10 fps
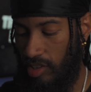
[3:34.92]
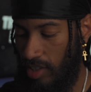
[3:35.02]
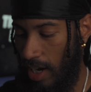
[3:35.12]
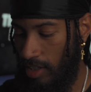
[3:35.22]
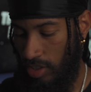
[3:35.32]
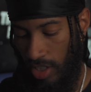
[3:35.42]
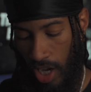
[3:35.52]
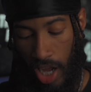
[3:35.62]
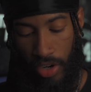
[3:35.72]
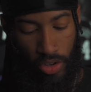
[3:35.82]
the sizing.
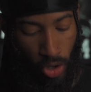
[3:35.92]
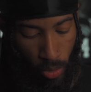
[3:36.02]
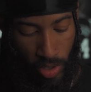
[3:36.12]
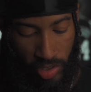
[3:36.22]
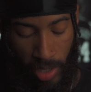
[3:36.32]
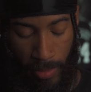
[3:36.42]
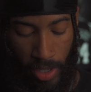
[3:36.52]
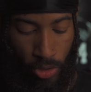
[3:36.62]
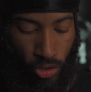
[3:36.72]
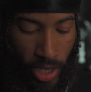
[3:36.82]
I don't want to take my
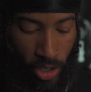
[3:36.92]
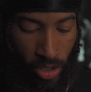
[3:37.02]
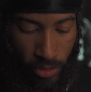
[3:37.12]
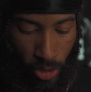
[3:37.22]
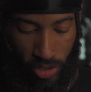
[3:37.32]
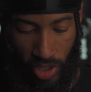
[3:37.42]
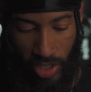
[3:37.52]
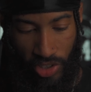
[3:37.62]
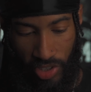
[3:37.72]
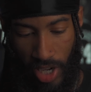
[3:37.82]
do-rag off though because I
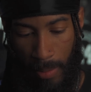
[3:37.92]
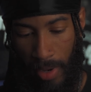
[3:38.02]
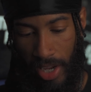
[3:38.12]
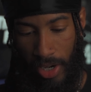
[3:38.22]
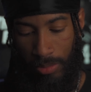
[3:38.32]
just got my hair